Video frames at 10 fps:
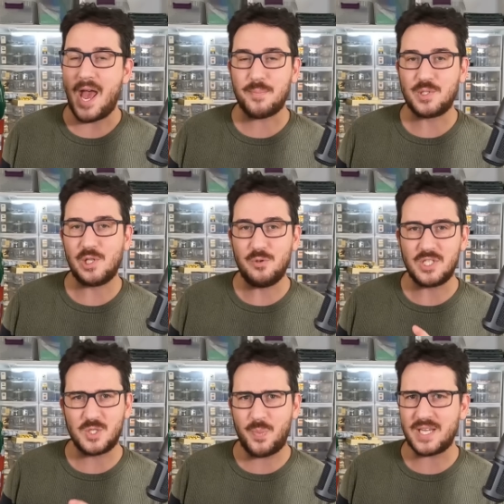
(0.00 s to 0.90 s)

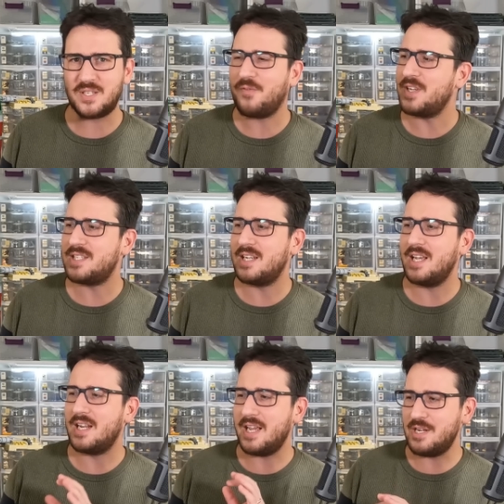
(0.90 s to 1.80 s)
absolute
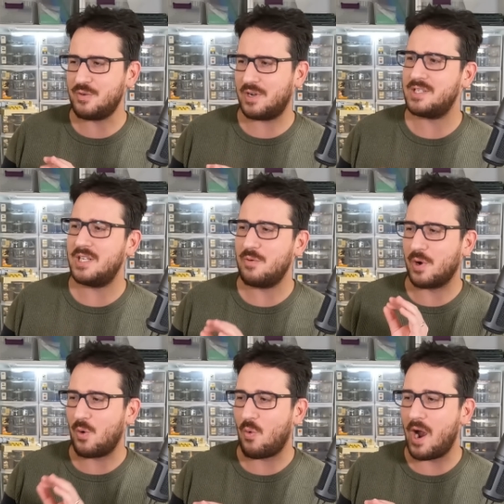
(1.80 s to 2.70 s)
specificity and intricacy
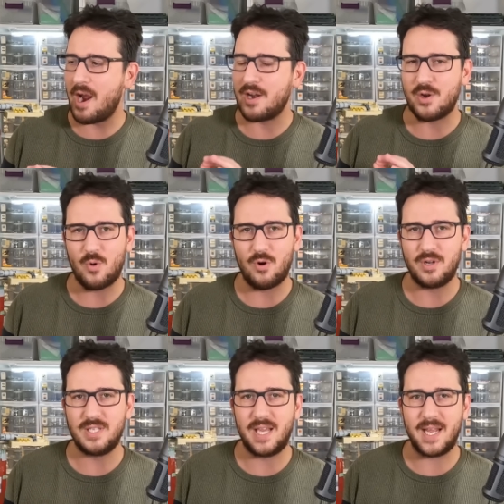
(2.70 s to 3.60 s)
required in
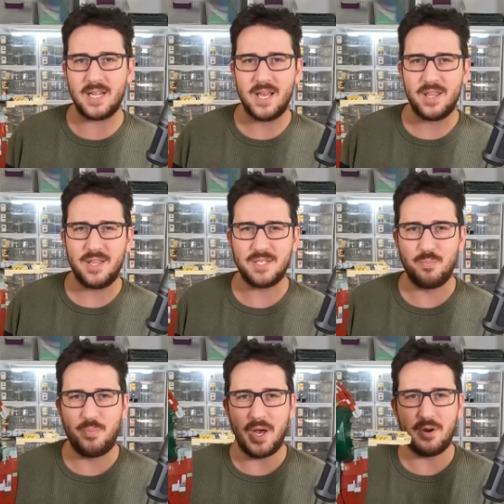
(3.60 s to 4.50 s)
order to get
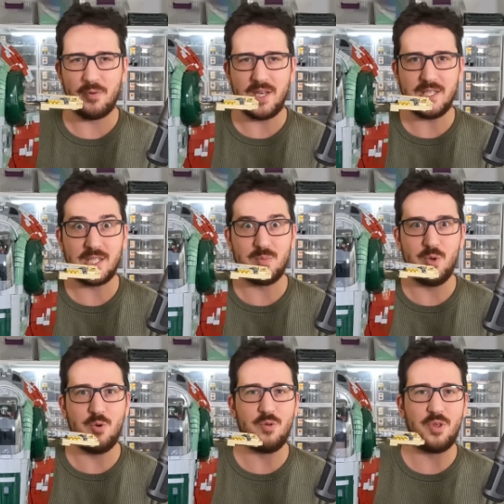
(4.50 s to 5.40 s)
this buttery,
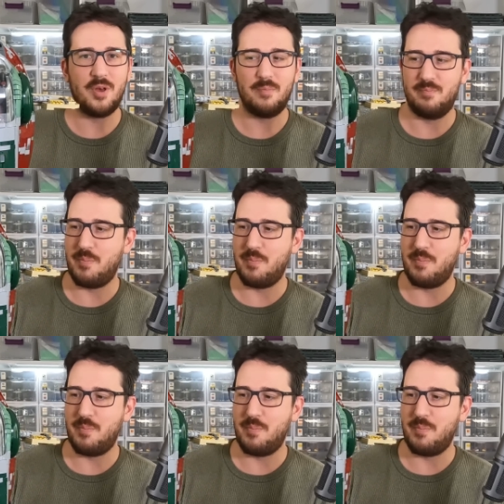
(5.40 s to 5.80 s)
smooth